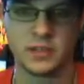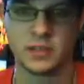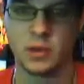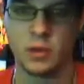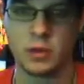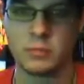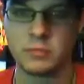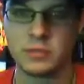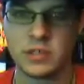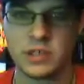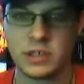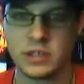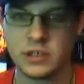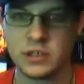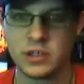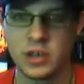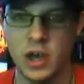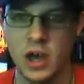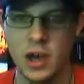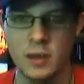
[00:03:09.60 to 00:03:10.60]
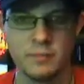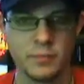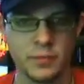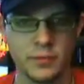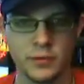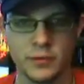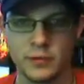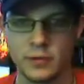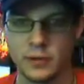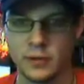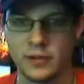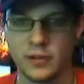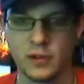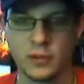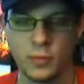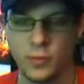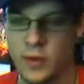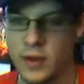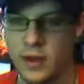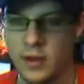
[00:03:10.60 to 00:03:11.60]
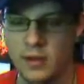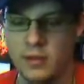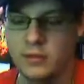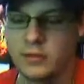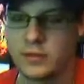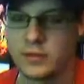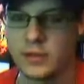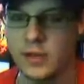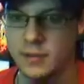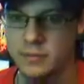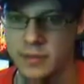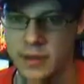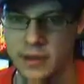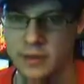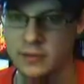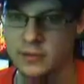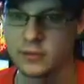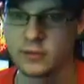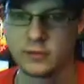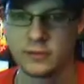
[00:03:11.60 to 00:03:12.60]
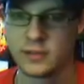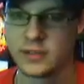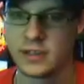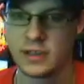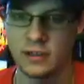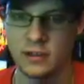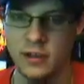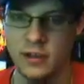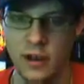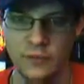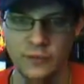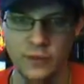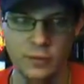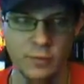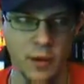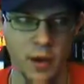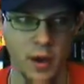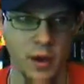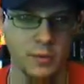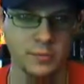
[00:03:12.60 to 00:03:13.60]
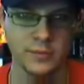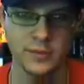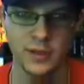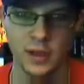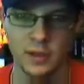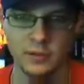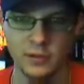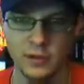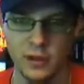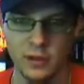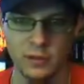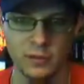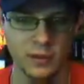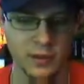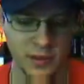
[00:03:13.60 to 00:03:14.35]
sewing machine shop or Goodwill or something, or steal it off your mom's, I don't